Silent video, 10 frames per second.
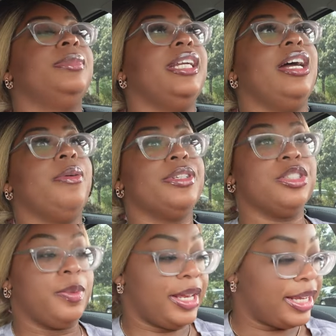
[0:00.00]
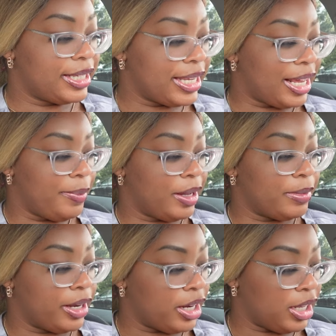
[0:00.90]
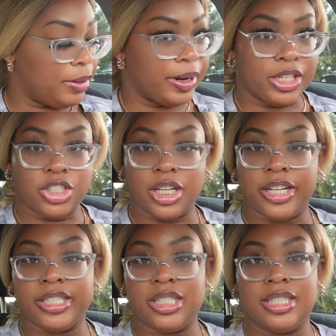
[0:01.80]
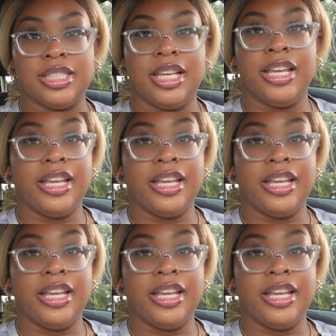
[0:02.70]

but now we're just waiting because they got to pick up their alumni shirts,